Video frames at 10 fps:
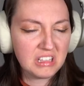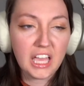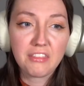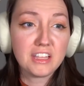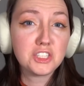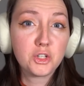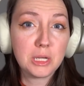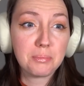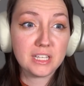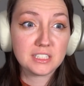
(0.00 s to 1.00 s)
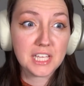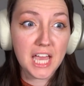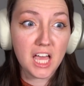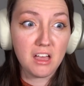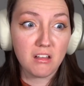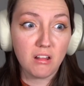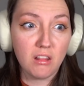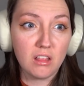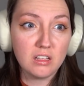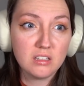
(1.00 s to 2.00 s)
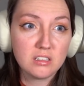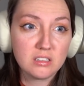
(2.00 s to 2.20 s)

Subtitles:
Yeah, that's creepy as hell.